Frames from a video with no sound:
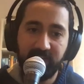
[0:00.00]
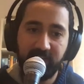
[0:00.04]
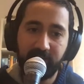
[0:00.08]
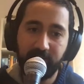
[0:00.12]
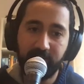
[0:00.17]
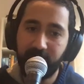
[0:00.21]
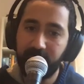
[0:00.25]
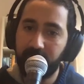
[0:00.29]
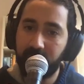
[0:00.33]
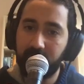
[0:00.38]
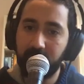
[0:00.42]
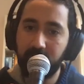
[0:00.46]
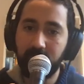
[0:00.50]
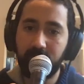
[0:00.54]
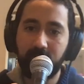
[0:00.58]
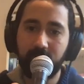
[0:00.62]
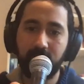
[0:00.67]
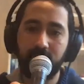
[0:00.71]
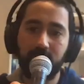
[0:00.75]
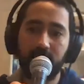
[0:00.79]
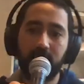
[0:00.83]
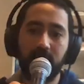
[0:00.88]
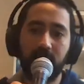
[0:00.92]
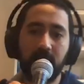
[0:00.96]
mm. difficult
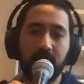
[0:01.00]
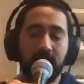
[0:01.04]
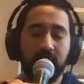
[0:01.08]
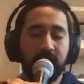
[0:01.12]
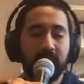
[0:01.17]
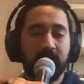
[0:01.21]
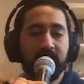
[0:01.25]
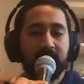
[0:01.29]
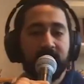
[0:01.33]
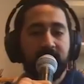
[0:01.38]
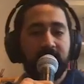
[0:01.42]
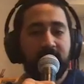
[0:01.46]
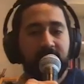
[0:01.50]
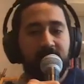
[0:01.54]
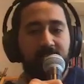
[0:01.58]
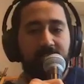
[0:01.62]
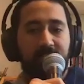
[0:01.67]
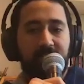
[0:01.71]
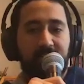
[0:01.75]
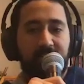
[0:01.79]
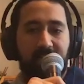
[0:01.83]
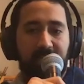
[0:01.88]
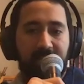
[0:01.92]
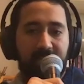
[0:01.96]
to
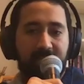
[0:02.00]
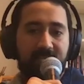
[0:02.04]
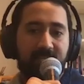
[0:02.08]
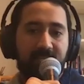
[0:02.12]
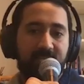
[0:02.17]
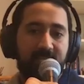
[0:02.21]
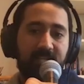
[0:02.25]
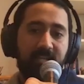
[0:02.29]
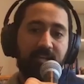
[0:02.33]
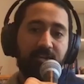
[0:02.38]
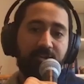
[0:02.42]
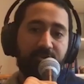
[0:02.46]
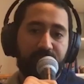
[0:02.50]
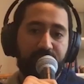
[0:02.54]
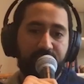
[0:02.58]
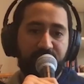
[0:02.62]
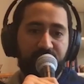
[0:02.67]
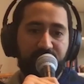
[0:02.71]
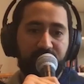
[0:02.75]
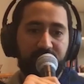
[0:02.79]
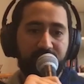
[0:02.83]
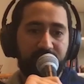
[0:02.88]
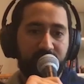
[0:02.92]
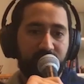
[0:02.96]
like
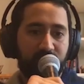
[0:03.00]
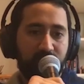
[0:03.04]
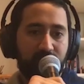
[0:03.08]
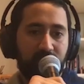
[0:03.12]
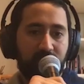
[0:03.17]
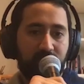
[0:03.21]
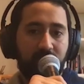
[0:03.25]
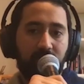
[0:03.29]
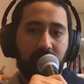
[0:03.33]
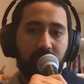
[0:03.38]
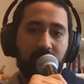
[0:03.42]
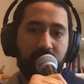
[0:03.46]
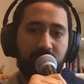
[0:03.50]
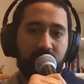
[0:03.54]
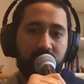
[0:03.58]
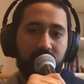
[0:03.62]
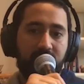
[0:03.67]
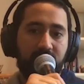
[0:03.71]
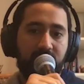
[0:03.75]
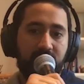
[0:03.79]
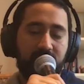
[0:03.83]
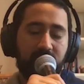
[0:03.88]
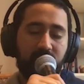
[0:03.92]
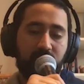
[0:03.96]
introduce people to a culture
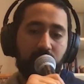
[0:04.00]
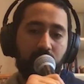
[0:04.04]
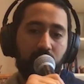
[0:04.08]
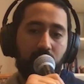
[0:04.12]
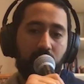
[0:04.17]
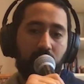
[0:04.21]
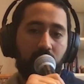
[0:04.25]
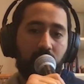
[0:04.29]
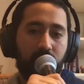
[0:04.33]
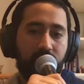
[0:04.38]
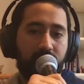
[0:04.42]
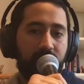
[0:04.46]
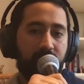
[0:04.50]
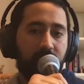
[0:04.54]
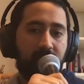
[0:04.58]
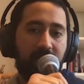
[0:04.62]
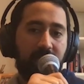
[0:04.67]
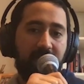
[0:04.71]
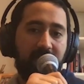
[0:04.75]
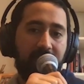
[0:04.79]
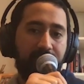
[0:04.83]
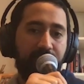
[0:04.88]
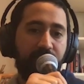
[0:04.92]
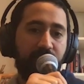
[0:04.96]
that's not
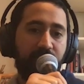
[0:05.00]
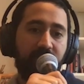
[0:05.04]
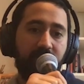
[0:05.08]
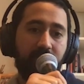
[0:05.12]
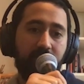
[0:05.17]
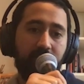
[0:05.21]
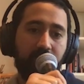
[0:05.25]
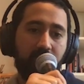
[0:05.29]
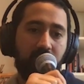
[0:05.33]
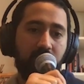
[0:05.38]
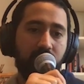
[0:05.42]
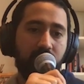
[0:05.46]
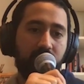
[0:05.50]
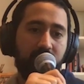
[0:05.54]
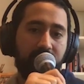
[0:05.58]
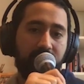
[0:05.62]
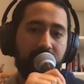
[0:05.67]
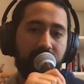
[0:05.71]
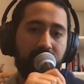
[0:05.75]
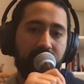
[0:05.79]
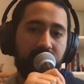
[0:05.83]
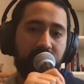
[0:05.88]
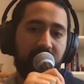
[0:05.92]
happening around them.